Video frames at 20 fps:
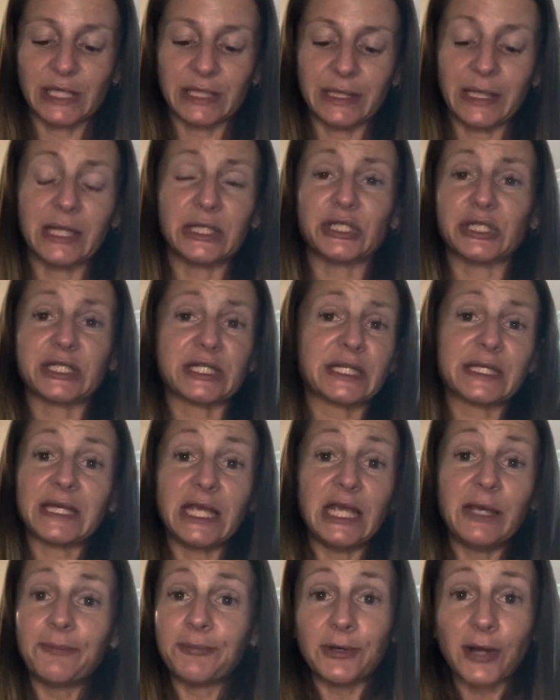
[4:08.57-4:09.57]
And then just to
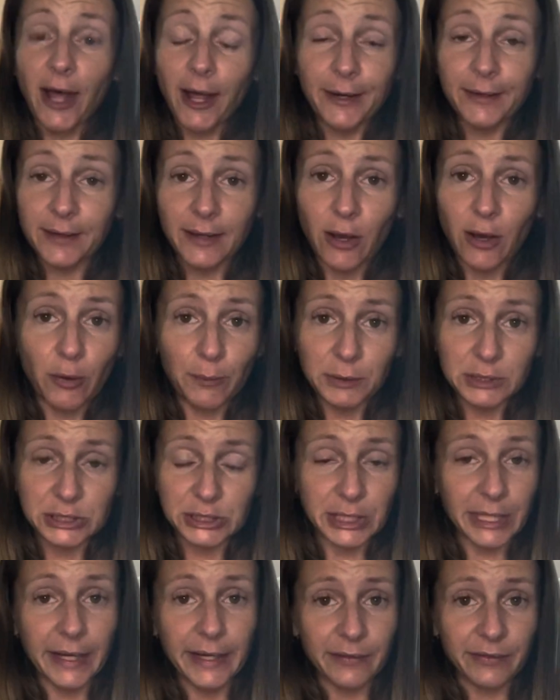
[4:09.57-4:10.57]
keep not
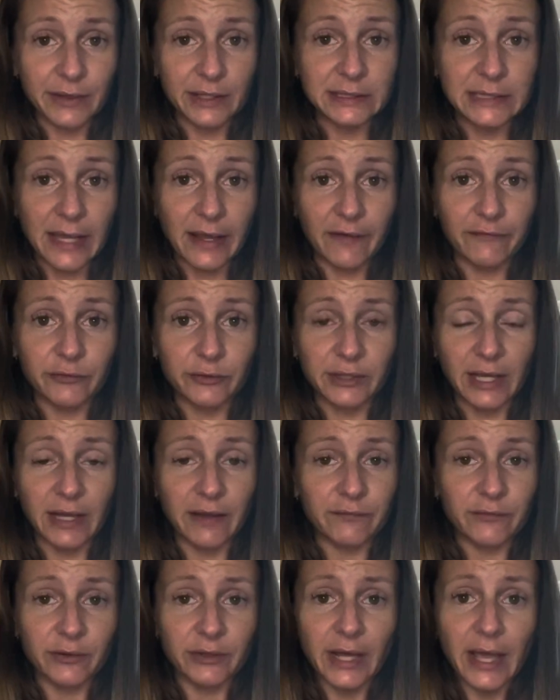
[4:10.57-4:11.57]
accomplishing anything day after day
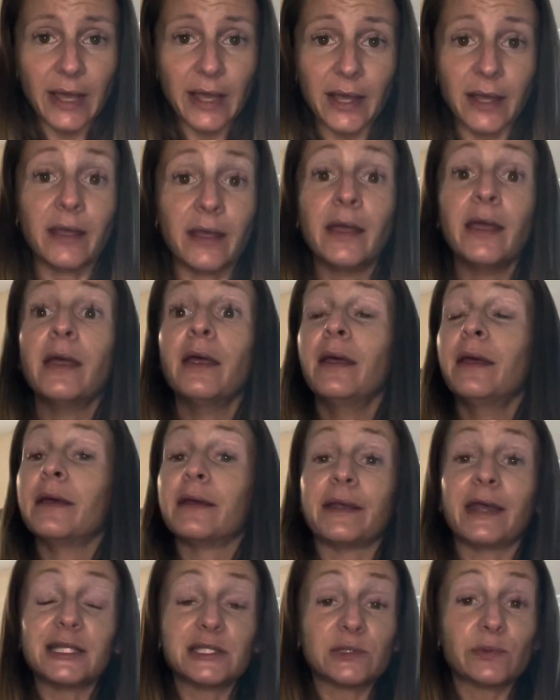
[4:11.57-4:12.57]
after day,
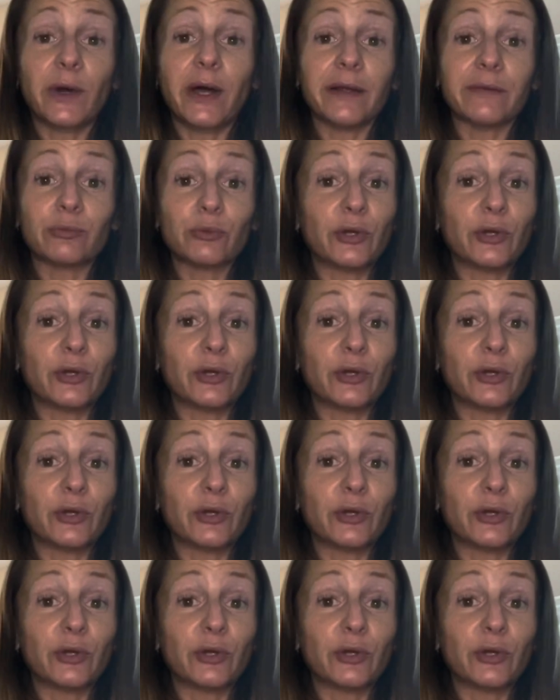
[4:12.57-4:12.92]
guess what?